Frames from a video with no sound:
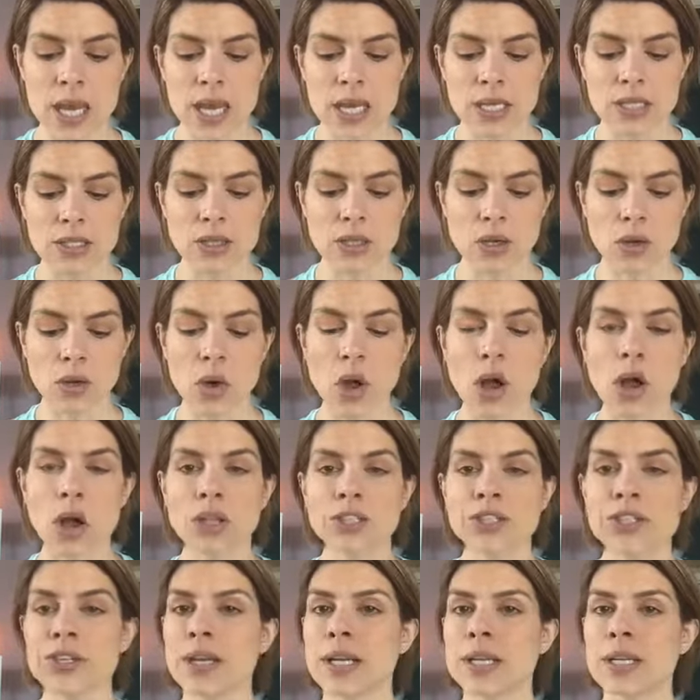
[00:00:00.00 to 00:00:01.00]
So
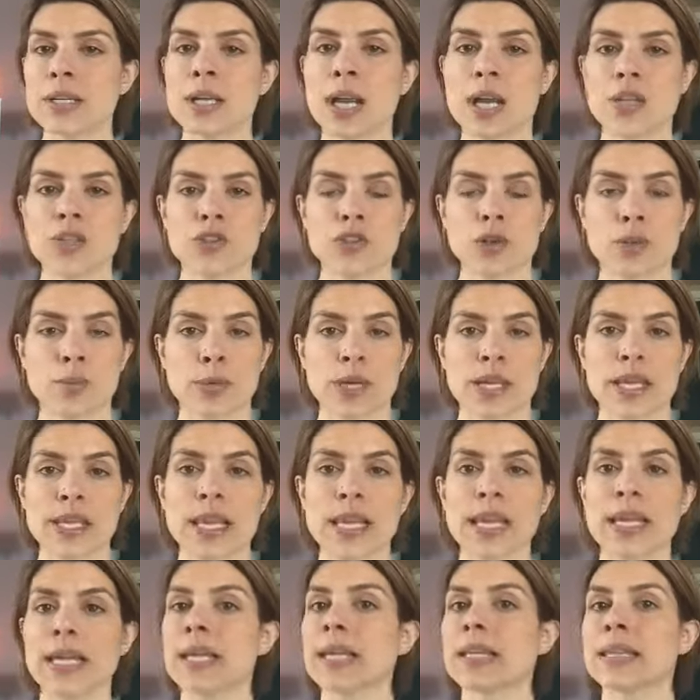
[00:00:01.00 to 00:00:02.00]
alternate nostril
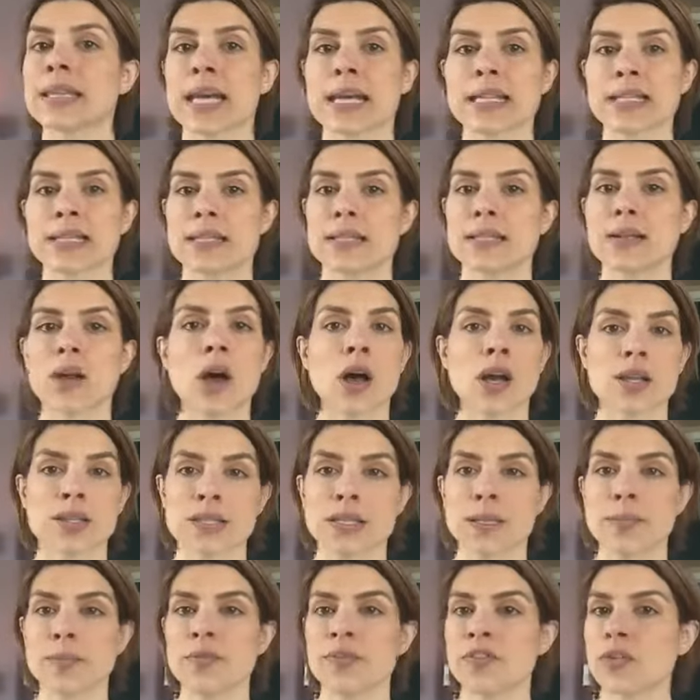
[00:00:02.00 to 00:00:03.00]
breathing, that's
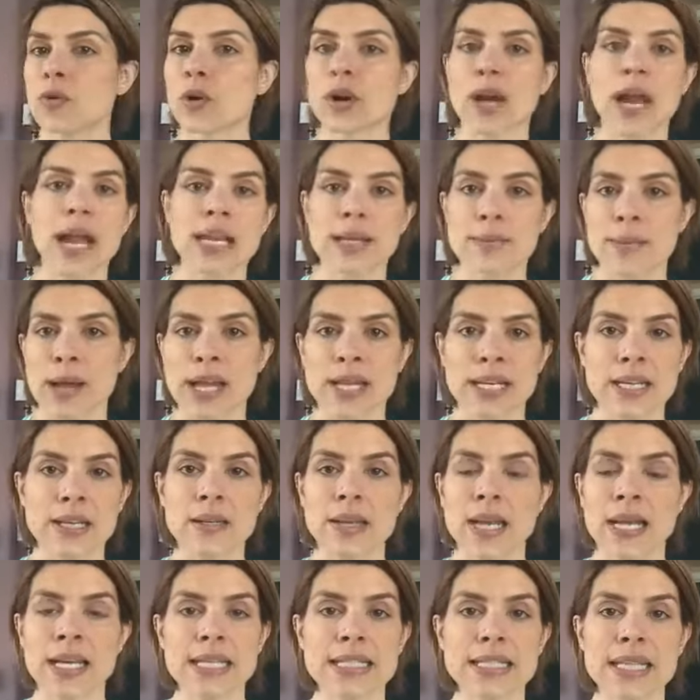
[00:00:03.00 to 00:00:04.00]
awesome for anybody,
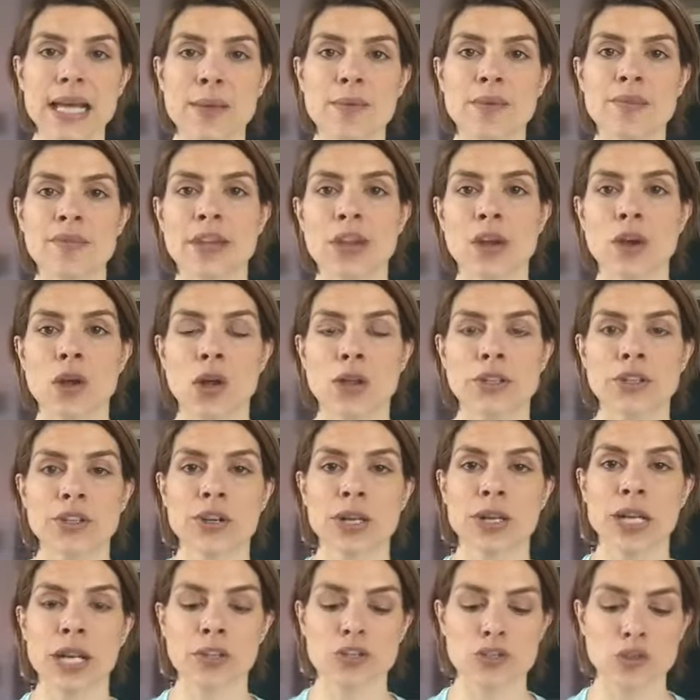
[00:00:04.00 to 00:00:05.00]
any time of year.
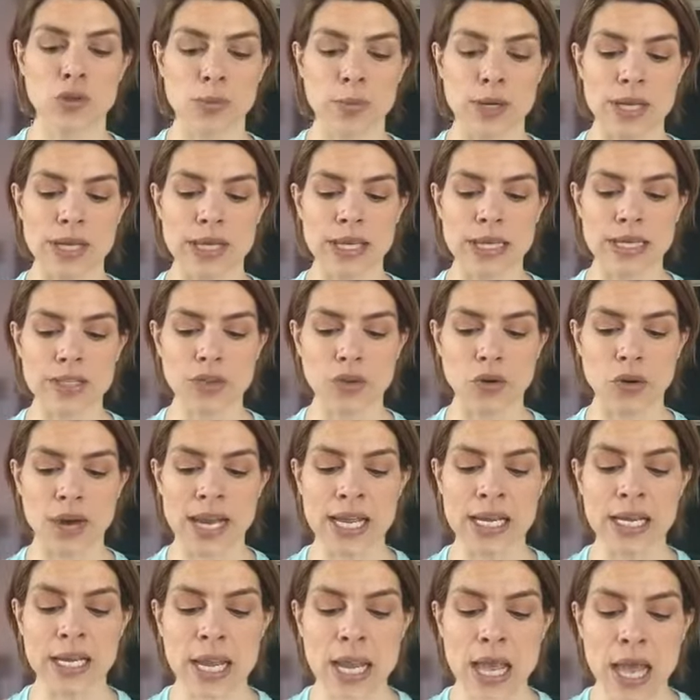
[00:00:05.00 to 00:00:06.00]
Alternate nostril breathing is
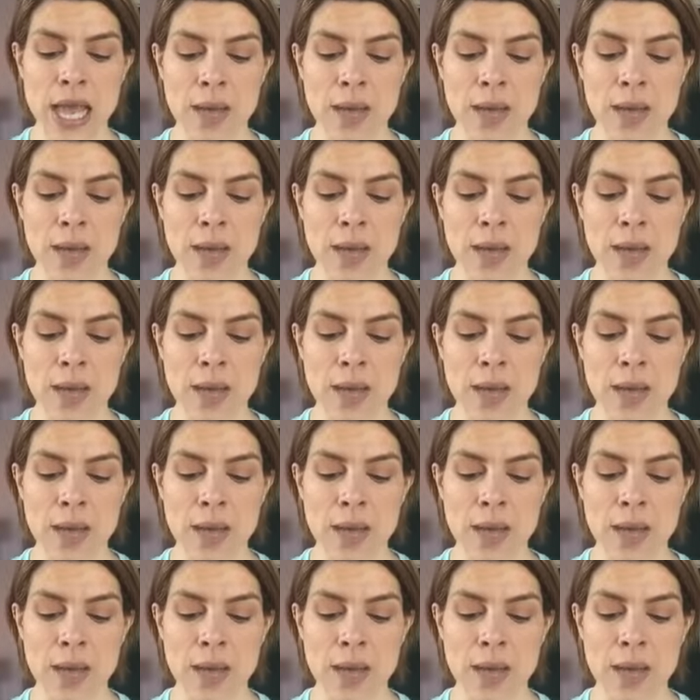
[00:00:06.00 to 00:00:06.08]
great.